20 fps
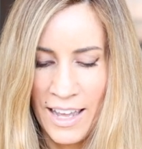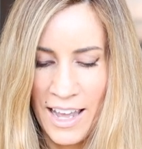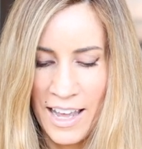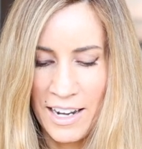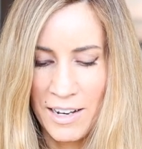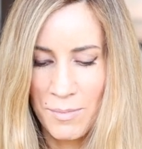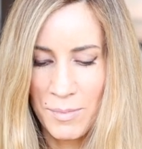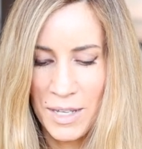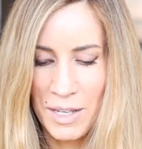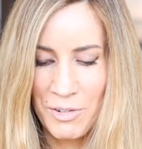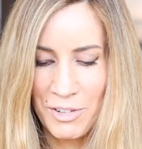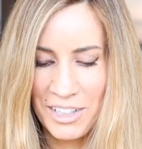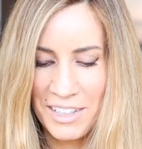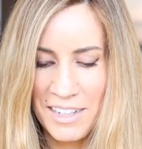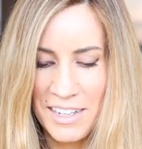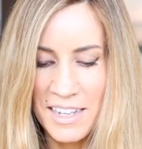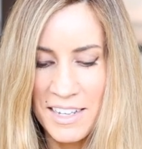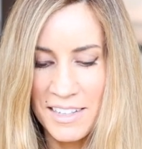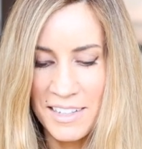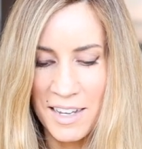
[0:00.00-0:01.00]
and I'm being really
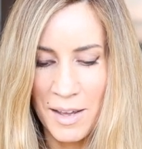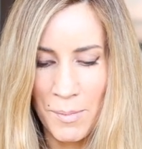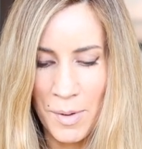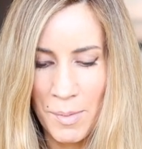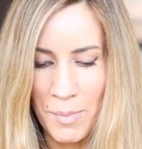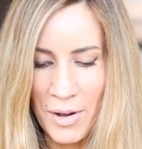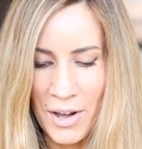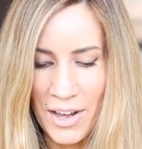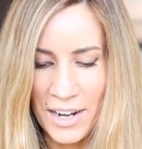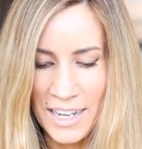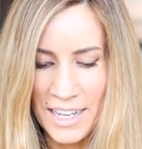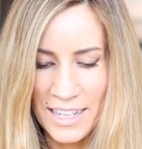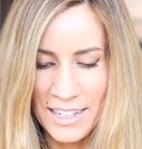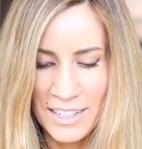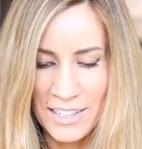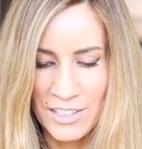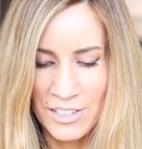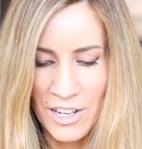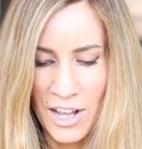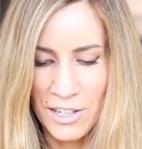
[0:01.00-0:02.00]
easy on my body
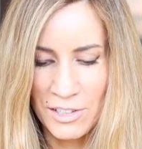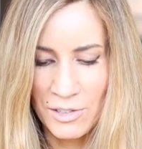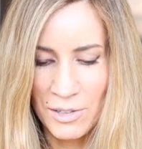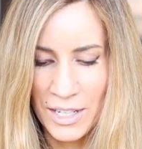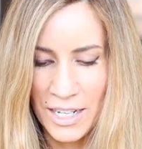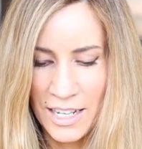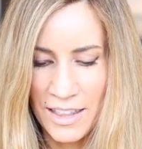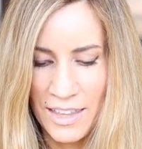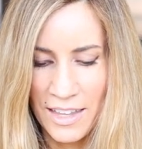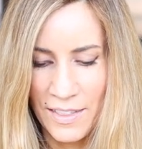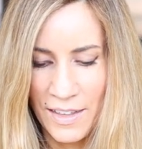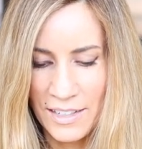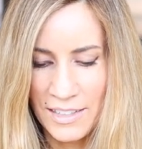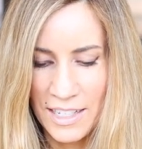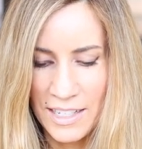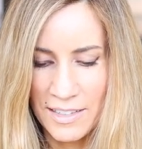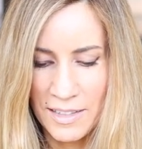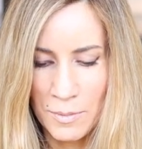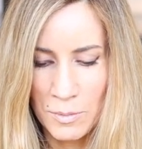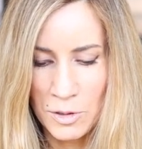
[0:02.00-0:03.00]
and not doing anything that
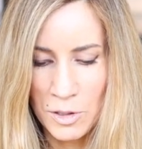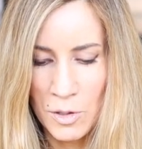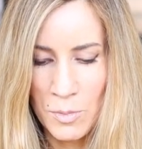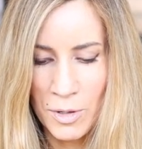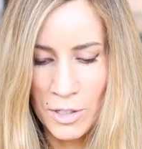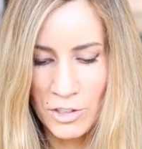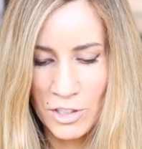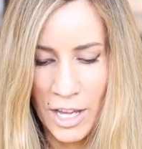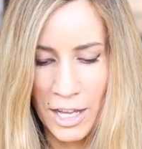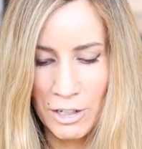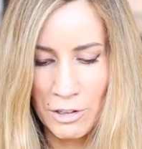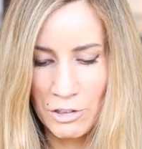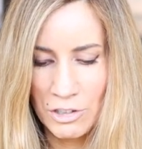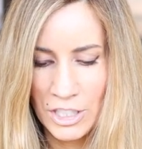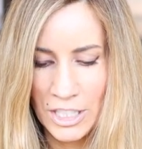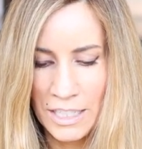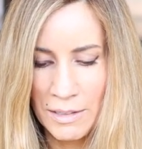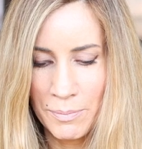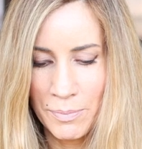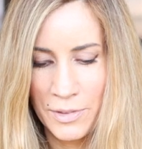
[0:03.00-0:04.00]
takes up too much
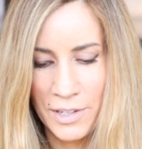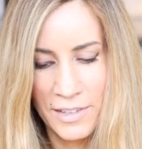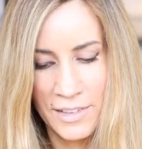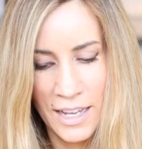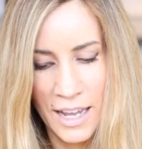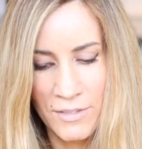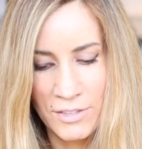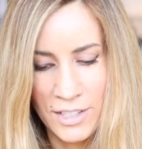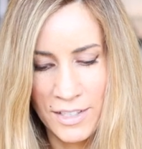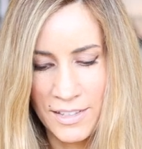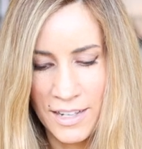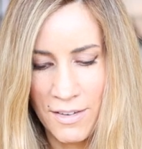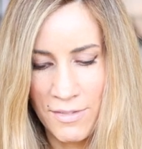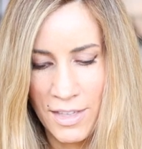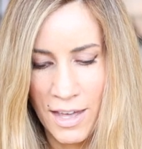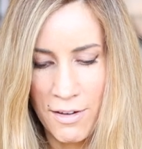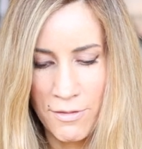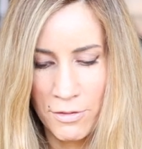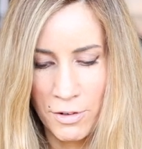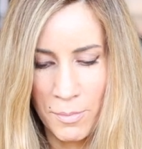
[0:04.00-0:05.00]
energy, because I have to save
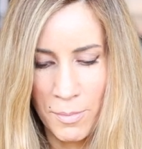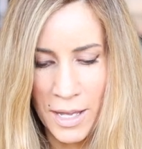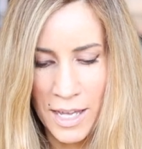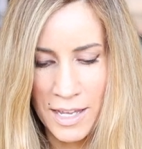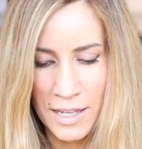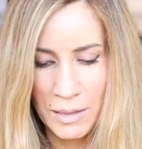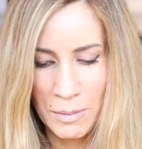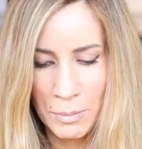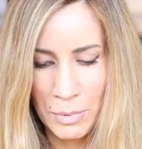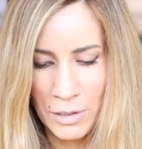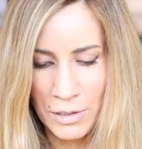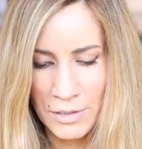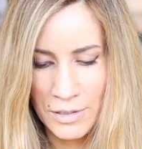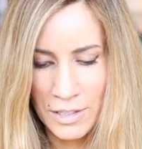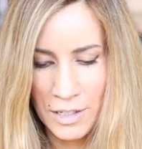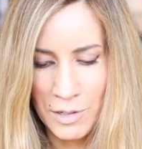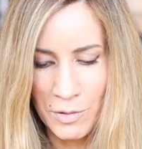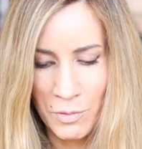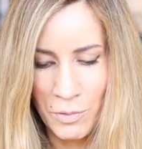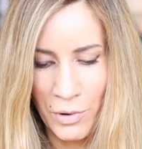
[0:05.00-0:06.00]
that for my
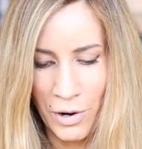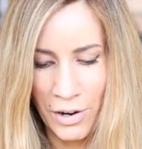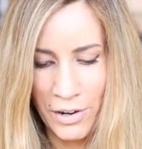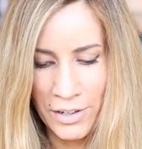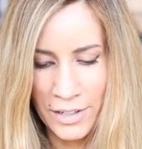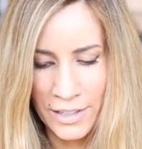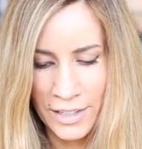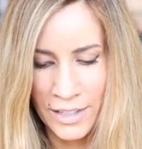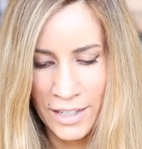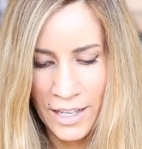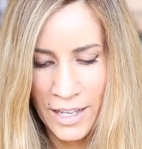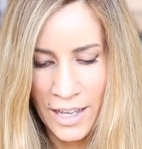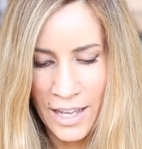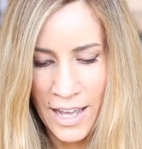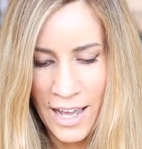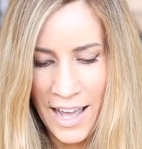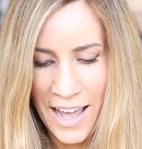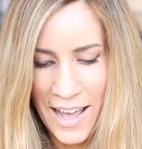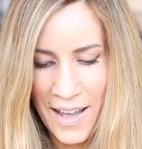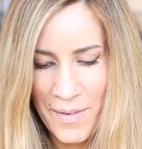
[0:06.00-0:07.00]
in-person work.
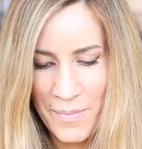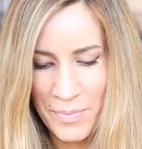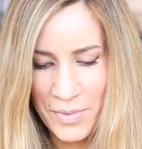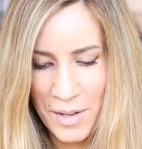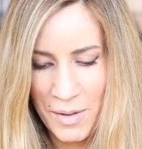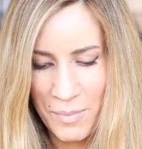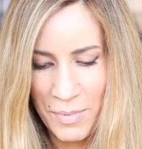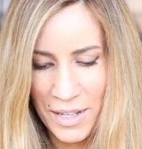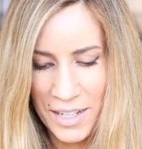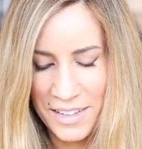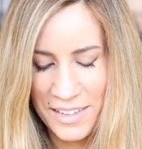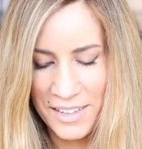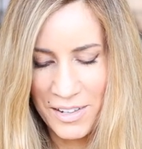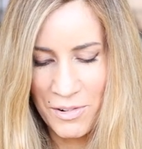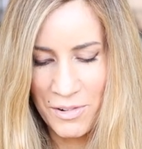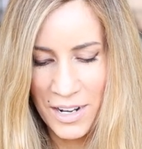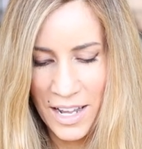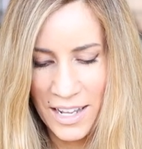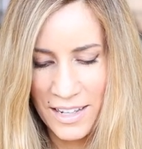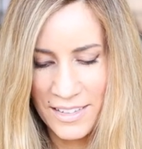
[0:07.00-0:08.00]
Um, but
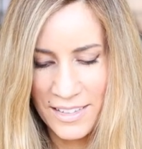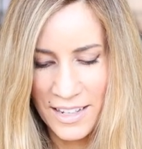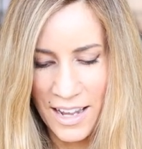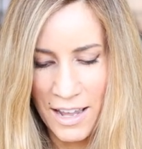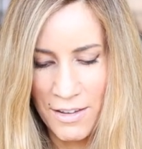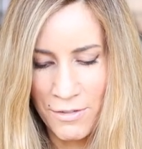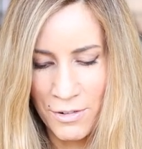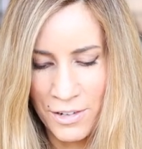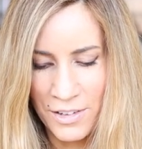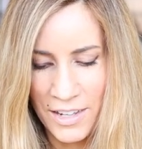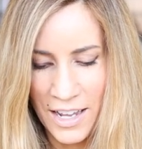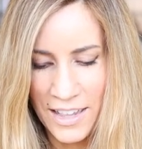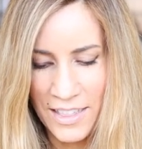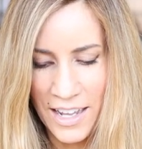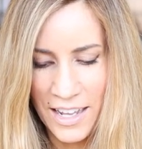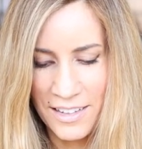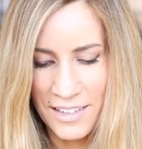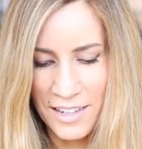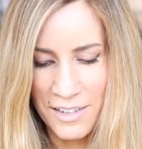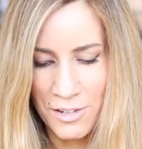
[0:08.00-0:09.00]
so nice, Sky, for saying
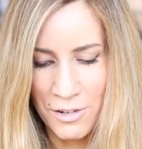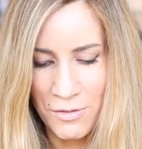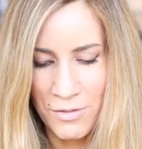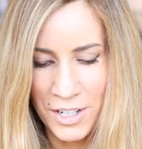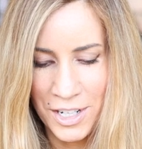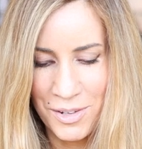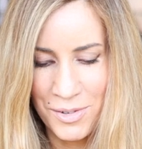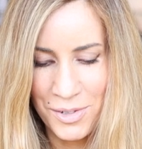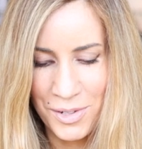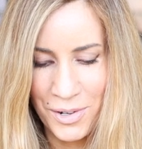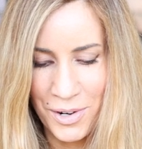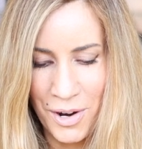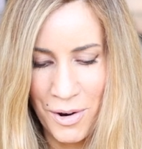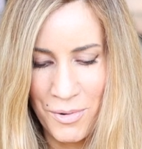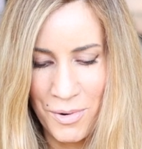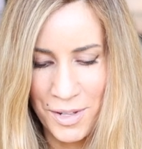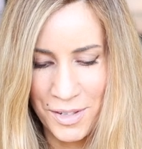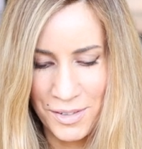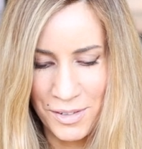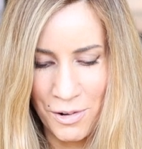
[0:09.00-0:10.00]
that. It says, your videos are
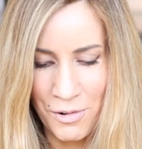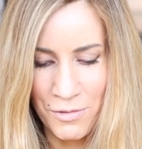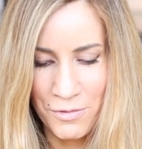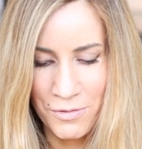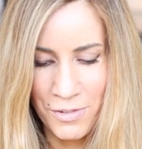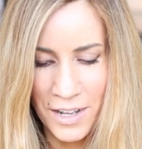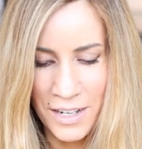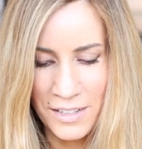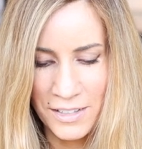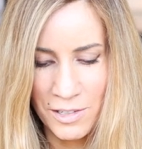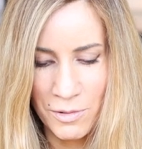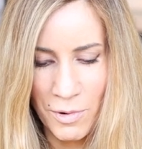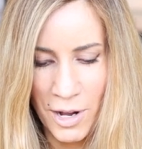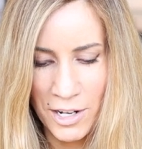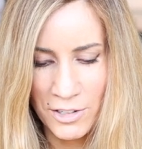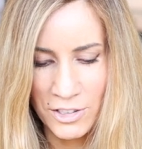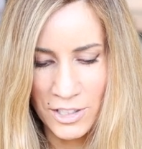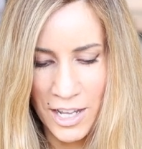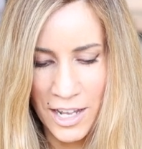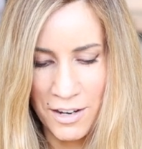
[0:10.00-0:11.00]
always so fun to
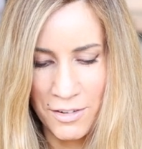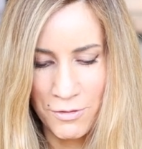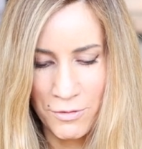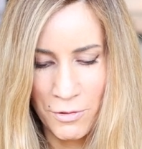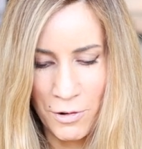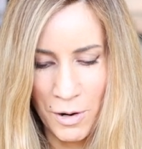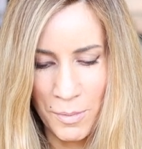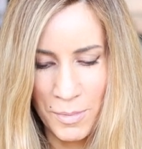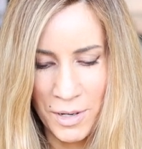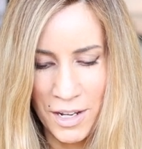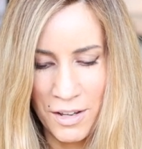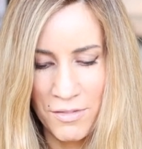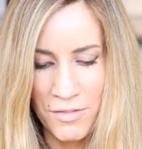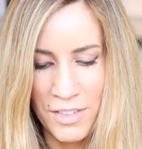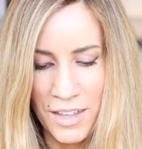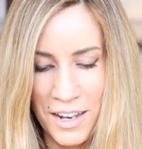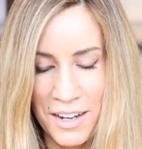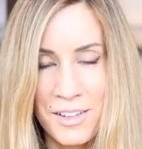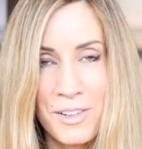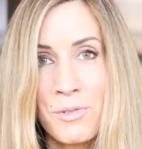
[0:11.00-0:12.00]
watch and informative.
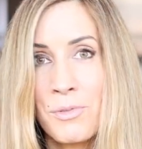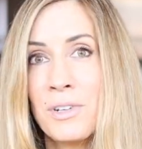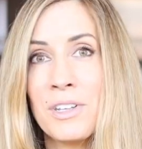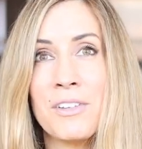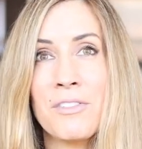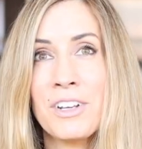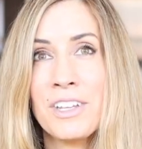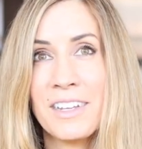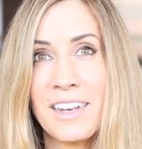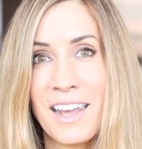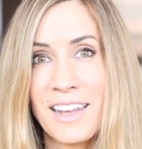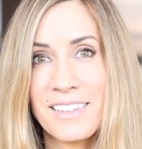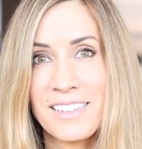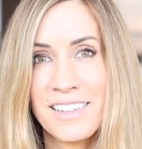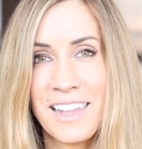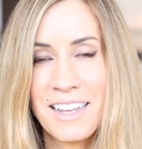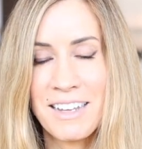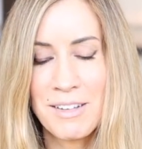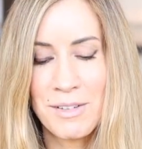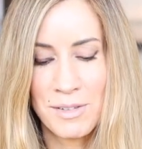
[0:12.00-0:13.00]
That is really, really nice.
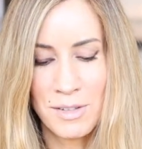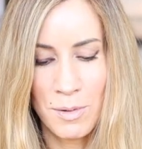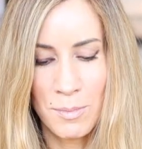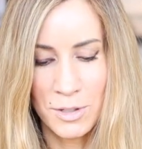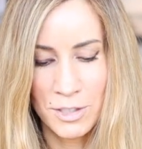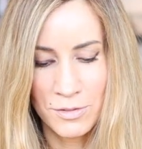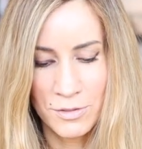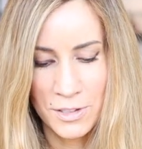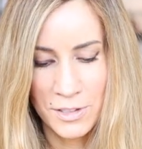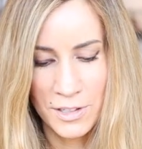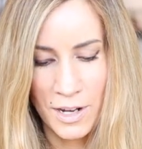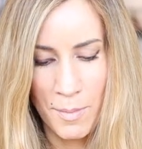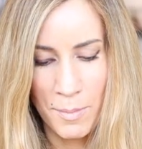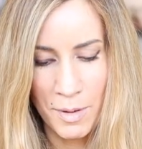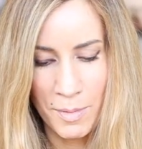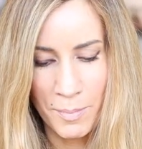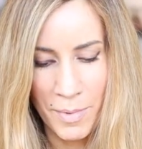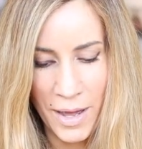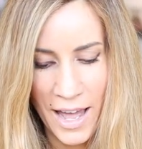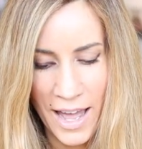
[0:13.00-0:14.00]
Thank you so much for
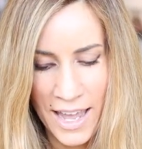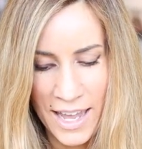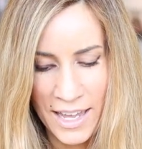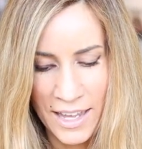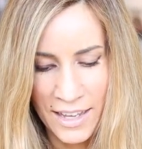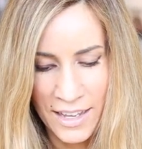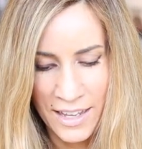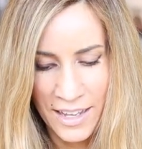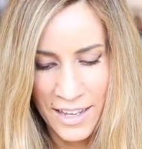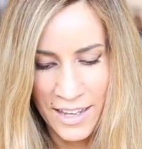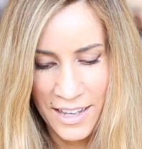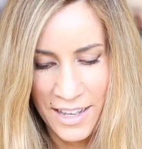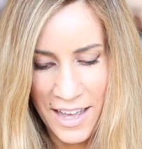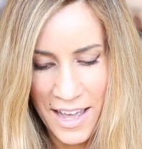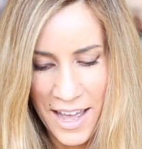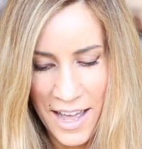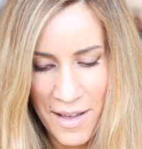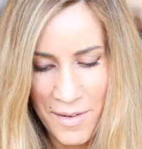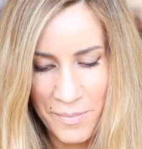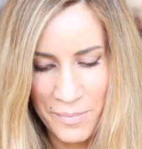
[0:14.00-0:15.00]
stopping by.
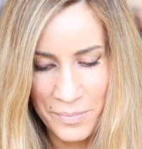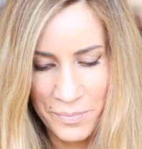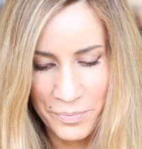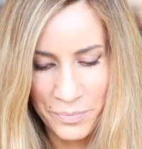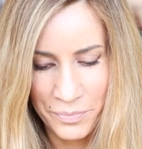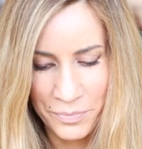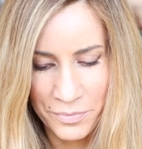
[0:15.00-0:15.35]
Um,